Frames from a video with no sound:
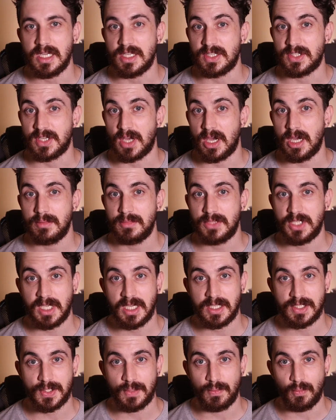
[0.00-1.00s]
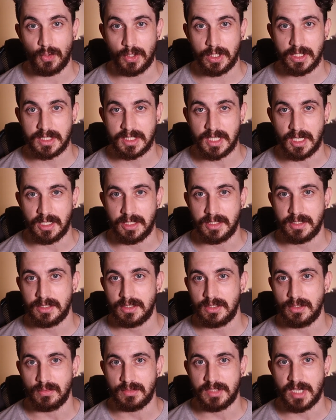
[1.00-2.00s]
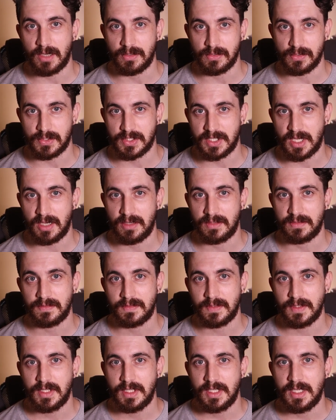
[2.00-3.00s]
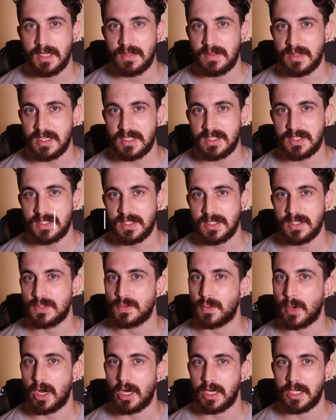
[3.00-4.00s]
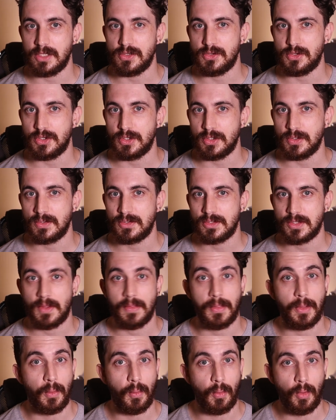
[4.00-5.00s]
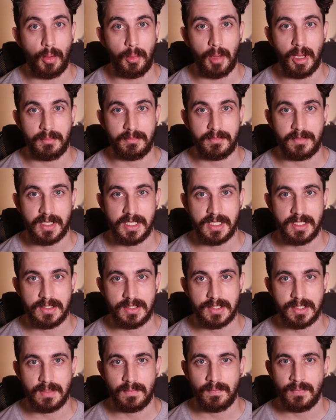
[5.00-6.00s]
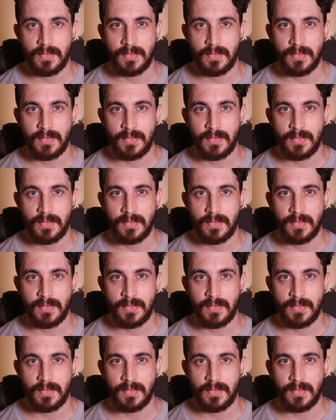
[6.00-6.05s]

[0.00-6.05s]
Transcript: It's time to get some work done, you tell yourself. This is where I introduce the warm-up phase.